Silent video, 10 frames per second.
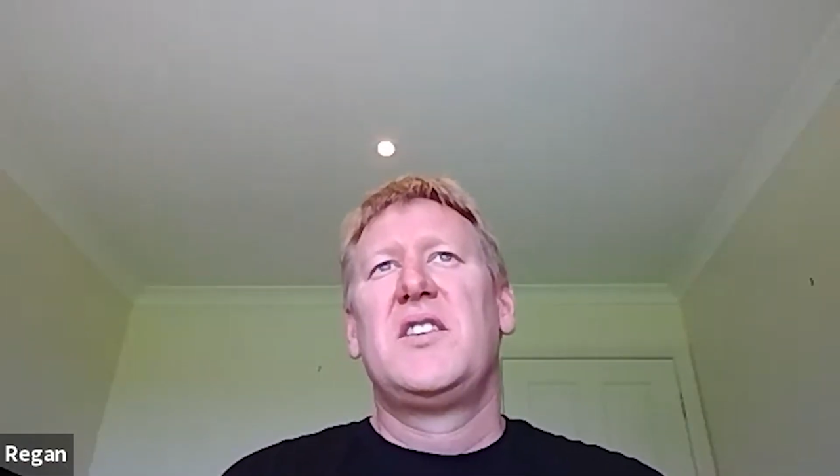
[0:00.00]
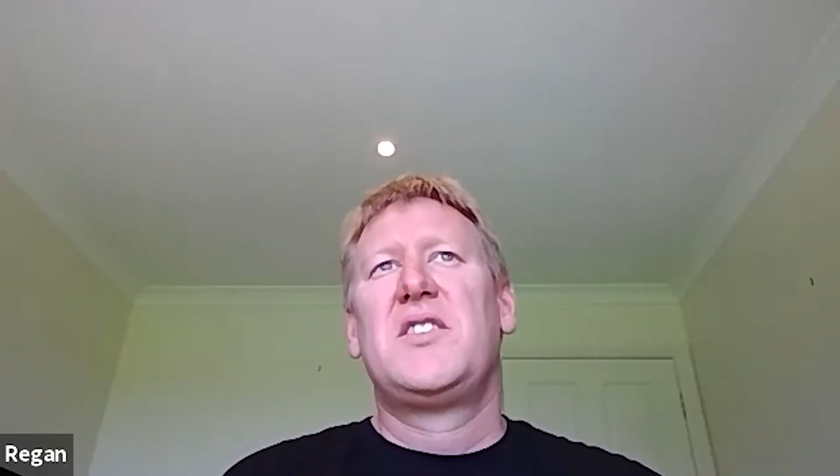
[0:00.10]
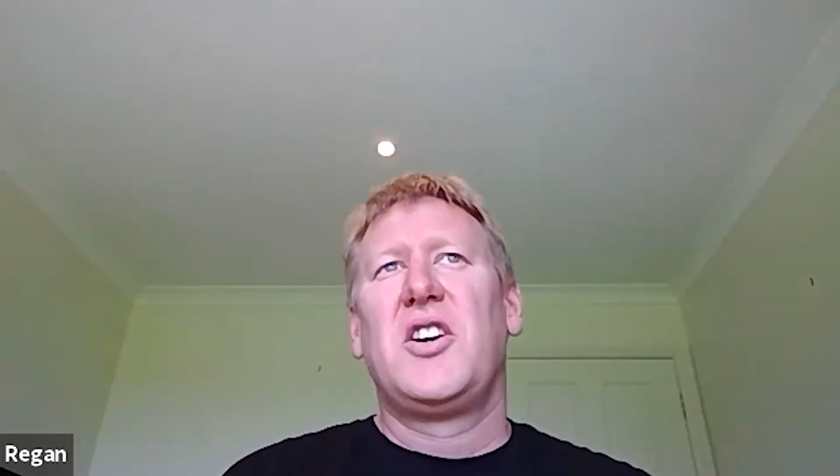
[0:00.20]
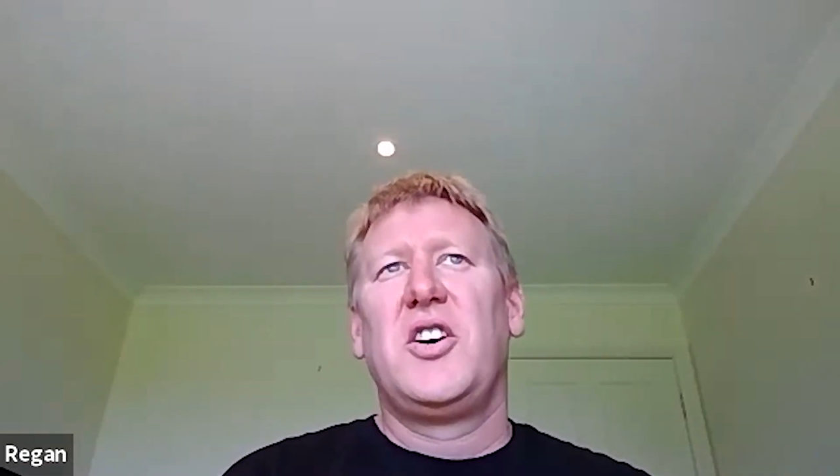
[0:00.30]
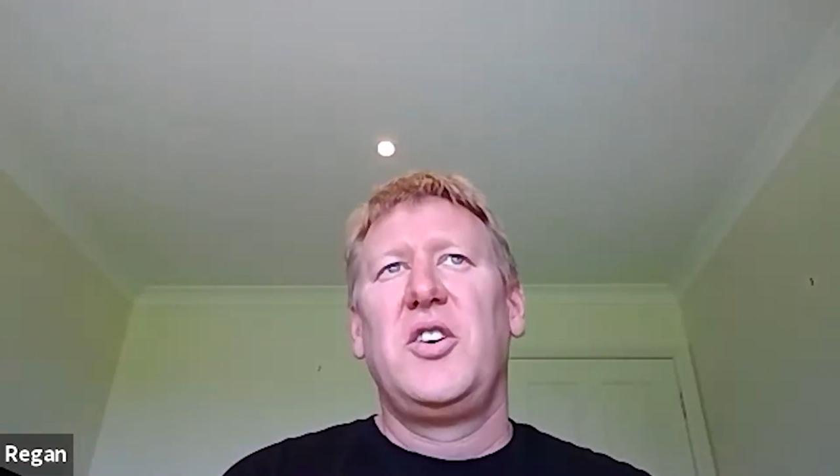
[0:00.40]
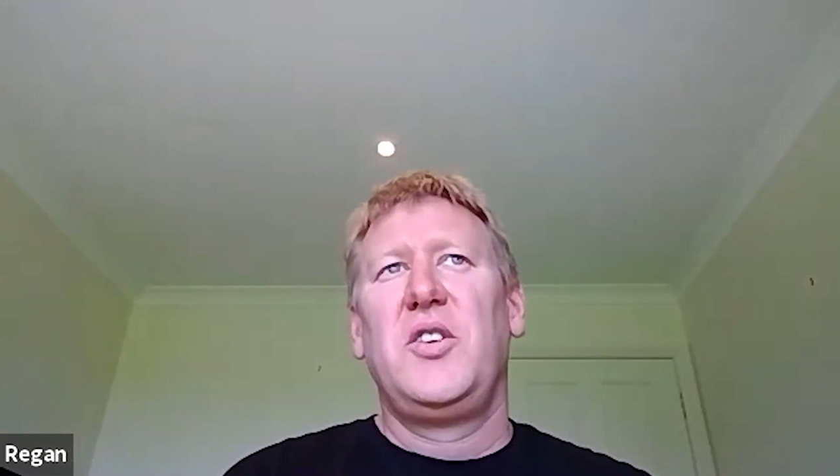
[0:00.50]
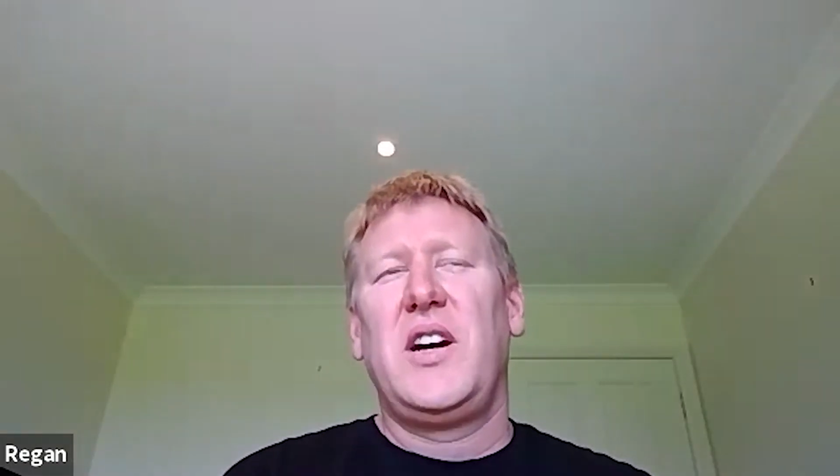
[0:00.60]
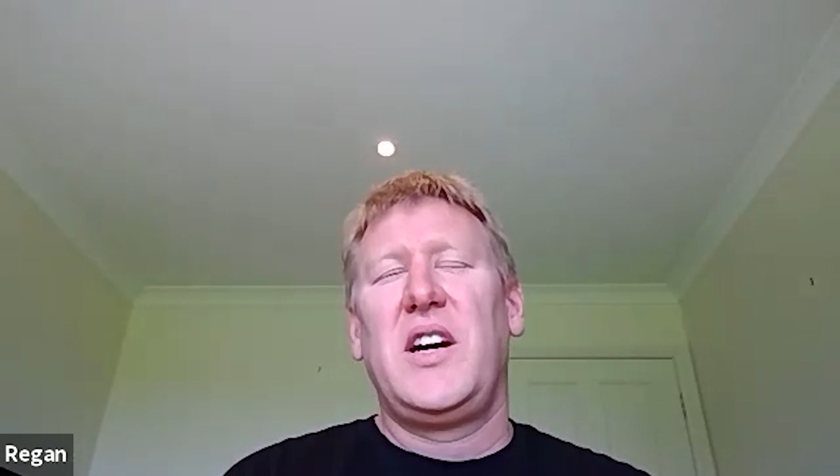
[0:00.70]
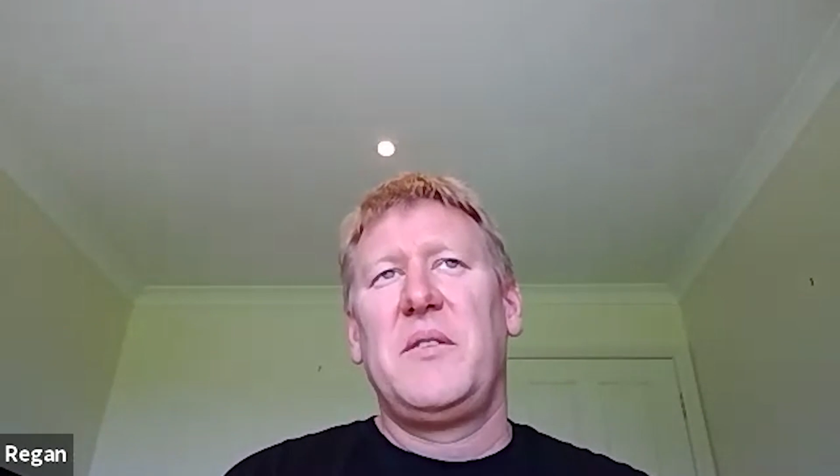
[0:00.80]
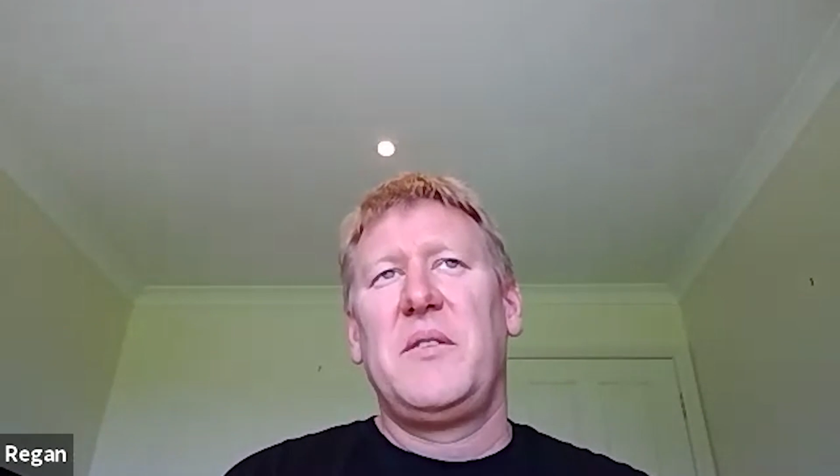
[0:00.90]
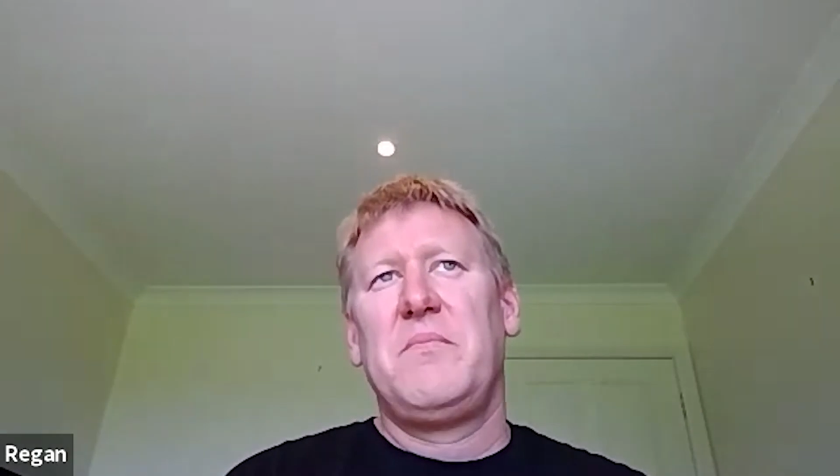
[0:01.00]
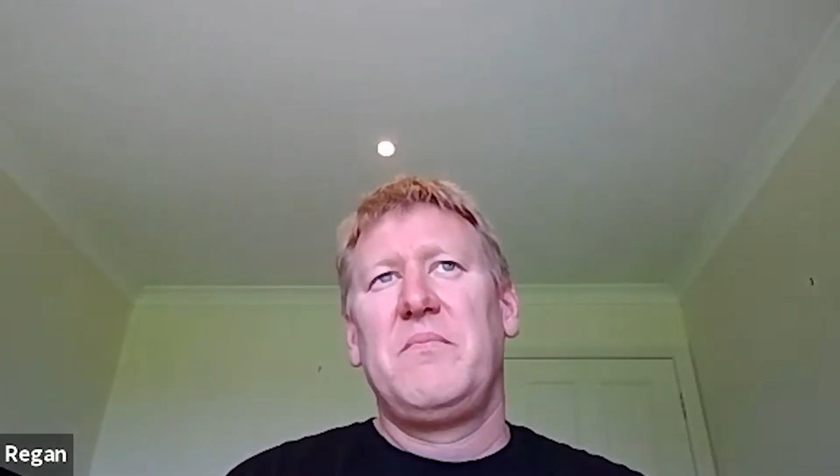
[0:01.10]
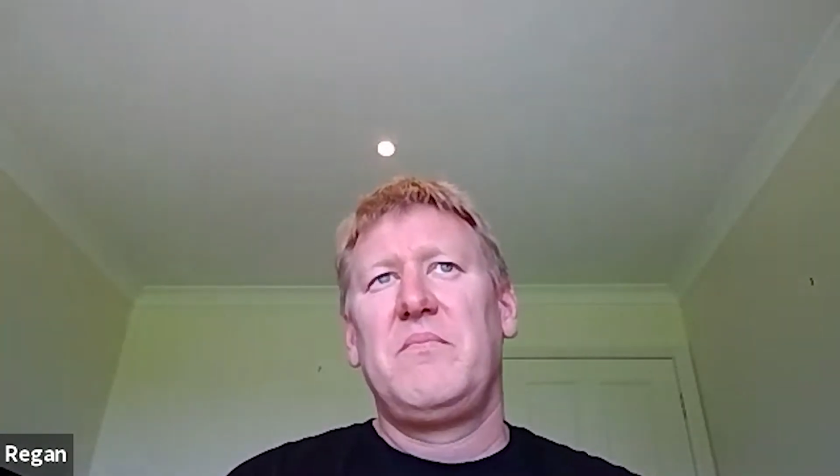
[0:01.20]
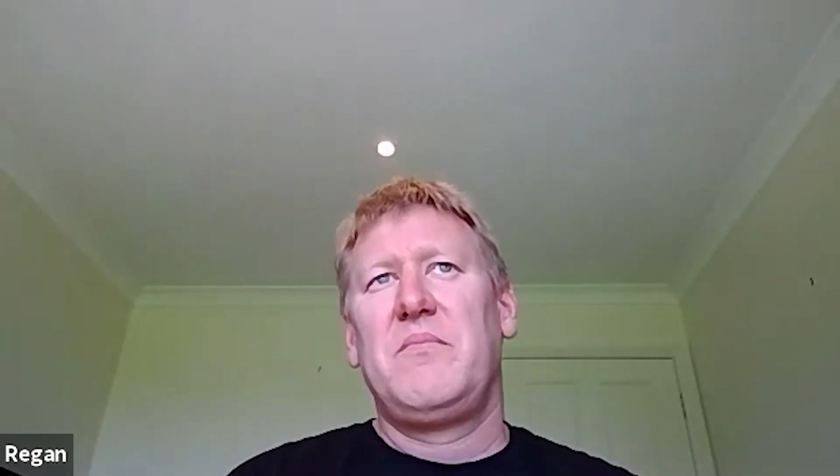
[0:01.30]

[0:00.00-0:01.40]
So um,